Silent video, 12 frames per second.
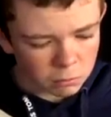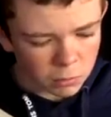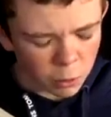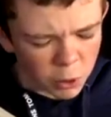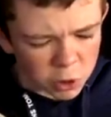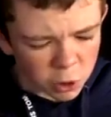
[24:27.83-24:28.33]
I
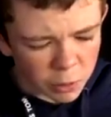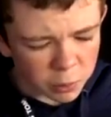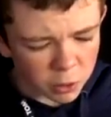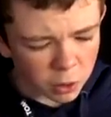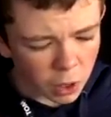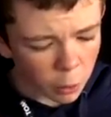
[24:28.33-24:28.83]
wish
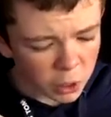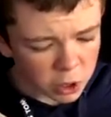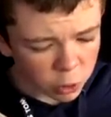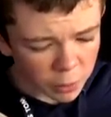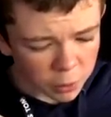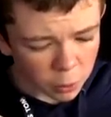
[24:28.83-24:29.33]

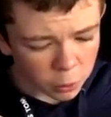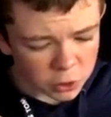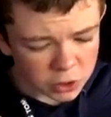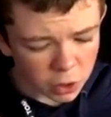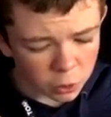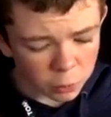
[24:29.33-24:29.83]
Grandpa would
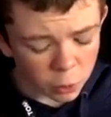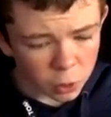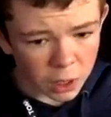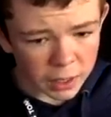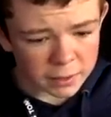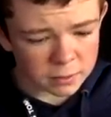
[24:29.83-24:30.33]
turn on more
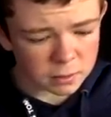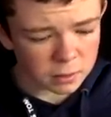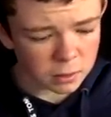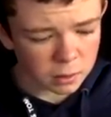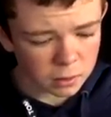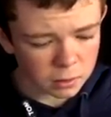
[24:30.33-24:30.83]
lights."
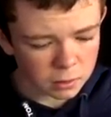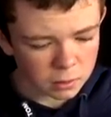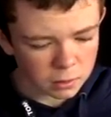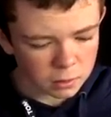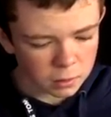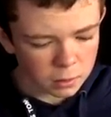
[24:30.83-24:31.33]

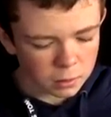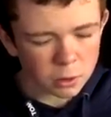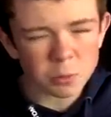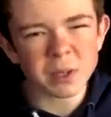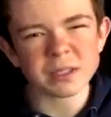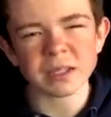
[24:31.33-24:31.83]
"Don't
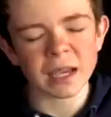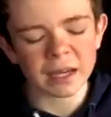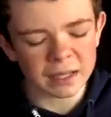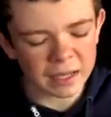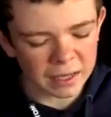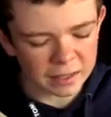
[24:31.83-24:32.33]
be a
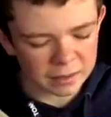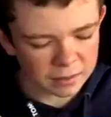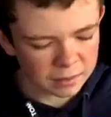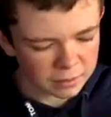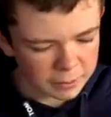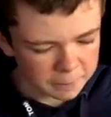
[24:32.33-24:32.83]
scaredy cat."
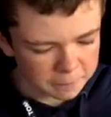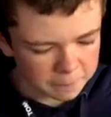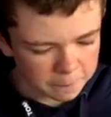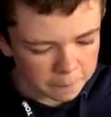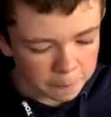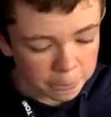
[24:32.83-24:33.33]

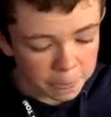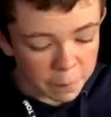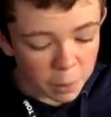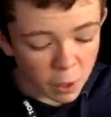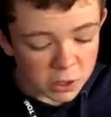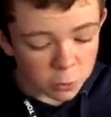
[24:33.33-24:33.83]
They
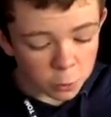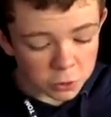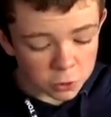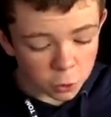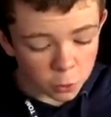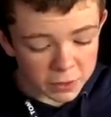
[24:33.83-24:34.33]
passed the
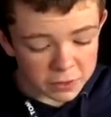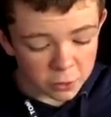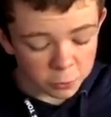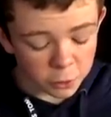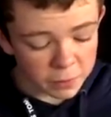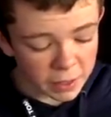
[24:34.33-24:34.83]
doorway to the
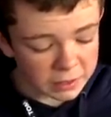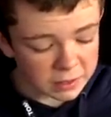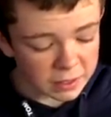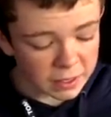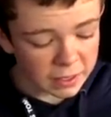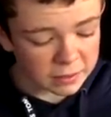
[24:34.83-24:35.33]
room next to
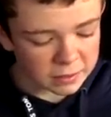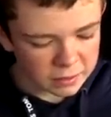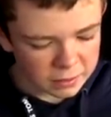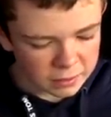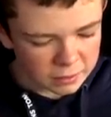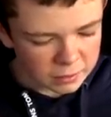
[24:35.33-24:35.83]
theirs.
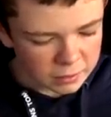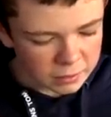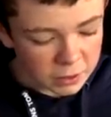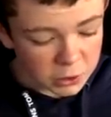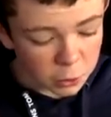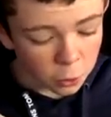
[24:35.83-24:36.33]

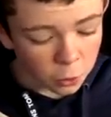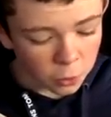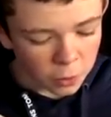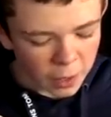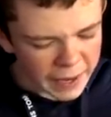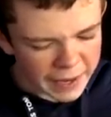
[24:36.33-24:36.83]
The door,
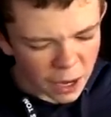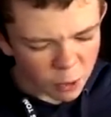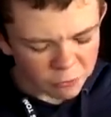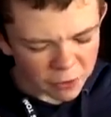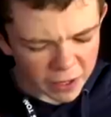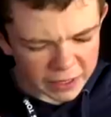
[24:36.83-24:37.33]
and now
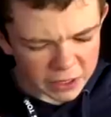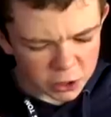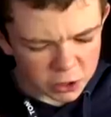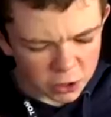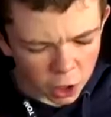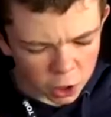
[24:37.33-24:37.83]
faded
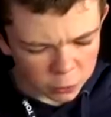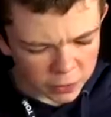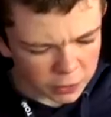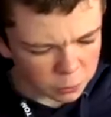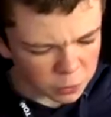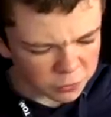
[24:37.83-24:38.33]
dark
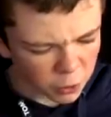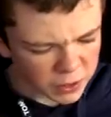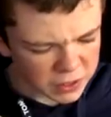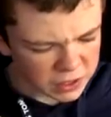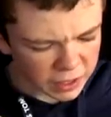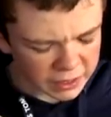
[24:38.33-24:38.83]
green, was very
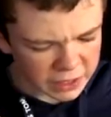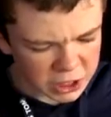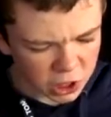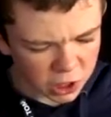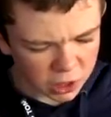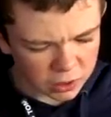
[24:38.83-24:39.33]
slightly
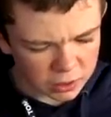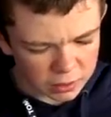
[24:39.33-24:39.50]
ajar.